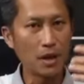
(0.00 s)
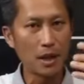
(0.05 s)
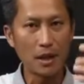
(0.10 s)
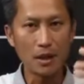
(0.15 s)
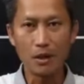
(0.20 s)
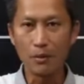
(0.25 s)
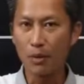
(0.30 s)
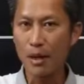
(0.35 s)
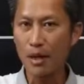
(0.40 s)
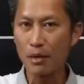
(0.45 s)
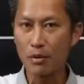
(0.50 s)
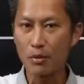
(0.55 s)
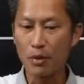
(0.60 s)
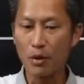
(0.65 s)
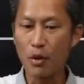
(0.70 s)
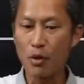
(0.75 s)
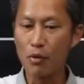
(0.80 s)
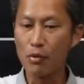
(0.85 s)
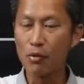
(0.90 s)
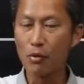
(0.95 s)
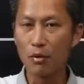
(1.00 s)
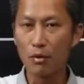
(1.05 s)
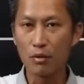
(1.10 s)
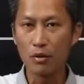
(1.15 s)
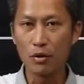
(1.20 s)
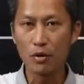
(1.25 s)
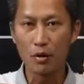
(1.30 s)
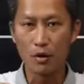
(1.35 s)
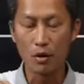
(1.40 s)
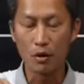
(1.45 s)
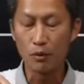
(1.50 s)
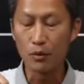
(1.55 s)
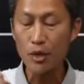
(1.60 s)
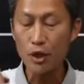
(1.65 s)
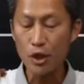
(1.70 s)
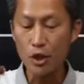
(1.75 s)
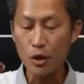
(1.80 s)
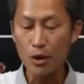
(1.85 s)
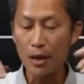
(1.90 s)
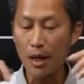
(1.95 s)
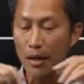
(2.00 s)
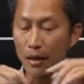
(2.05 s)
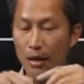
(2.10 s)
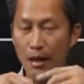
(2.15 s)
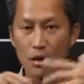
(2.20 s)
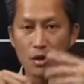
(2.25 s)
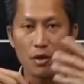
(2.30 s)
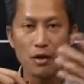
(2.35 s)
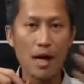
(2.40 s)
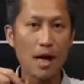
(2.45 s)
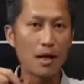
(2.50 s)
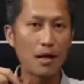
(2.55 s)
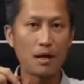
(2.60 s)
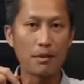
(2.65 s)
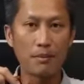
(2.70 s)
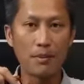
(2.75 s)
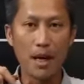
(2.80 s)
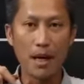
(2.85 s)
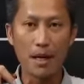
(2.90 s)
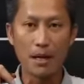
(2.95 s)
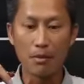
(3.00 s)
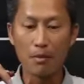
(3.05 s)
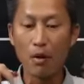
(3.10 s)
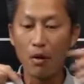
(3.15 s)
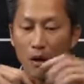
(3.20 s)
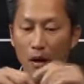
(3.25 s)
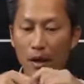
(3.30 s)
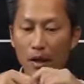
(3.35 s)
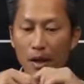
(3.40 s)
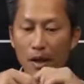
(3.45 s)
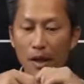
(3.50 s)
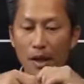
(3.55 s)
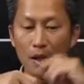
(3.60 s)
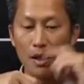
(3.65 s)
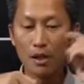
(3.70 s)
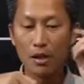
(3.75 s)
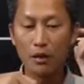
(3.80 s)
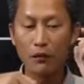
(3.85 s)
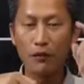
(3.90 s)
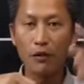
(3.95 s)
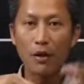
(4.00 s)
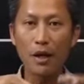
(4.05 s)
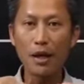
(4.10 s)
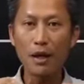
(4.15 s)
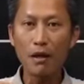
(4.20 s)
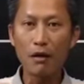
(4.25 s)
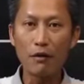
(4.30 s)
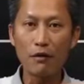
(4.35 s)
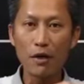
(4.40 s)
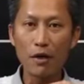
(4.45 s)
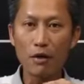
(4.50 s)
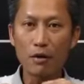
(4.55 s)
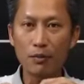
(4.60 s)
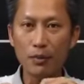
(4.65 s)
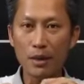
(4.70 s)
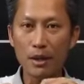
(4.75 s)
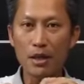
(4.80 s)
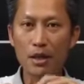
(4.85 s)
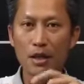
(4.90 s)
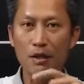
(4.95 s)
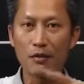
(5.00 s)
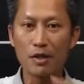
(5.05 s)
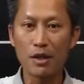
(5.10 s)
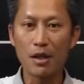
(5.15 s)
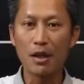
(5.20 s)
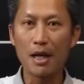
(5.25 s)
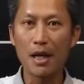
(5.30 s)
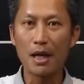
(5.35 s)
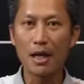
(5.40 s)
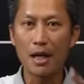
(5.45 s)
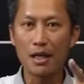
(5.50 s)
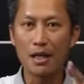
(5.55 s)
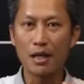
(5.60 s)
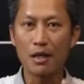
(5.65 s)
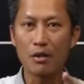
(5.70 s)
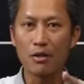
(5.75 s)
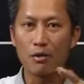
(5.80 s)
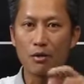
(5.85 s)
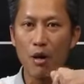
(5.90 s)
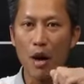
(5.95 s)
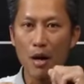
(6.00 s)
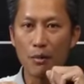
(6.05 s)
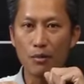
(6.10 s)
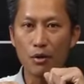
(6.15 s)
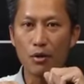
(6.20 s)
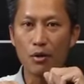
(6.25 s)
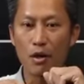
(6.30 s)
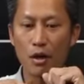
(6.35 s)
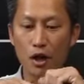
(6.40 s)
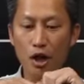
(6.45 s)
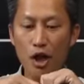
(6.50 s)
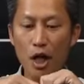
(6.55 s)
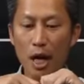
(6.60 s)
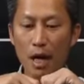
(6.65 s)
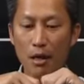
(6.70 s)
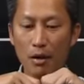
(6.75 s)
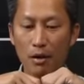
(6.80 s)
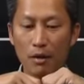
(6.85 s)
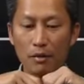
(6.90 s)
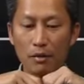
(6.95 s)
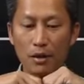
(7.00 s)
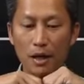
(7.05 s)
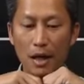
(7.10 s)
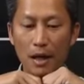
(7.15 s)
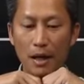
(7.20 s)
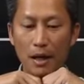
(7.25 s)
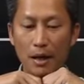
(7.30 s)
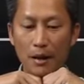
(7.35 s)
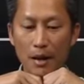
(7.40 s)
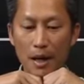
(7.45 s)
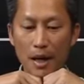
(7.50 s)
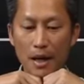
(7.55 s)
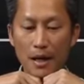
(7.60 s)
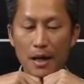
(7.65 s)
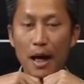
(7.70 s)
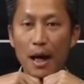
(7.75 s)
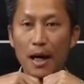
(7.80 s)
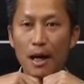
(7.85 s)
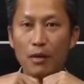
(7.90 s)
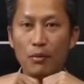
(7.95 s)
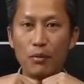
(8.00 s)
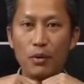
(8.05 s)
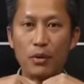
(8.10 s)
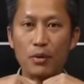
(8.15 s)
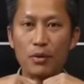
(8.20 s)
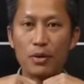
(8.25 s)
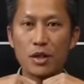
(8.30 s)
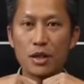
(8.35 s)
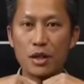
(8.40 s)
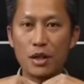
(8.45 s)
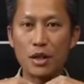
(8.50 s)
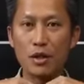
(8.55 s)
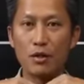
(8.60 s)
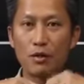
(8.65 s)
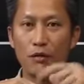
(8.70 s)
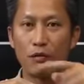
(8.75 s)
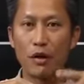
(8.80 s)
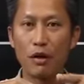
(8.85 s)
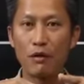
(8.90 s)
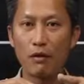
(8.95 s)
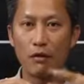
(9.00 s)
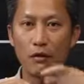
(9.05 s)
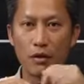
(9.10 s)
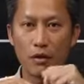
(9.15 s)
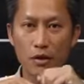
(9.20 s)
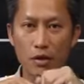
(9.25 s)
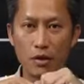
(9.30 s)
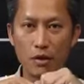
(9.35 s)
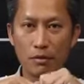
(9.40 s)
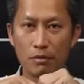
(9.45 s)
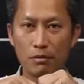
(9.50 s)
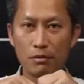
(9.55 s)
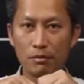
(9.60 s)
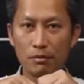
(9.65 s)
the price will go to the original, and then you end up buying more. So if you like our video, please give us a like and subscribe to our channel. And I will see you very, very soon.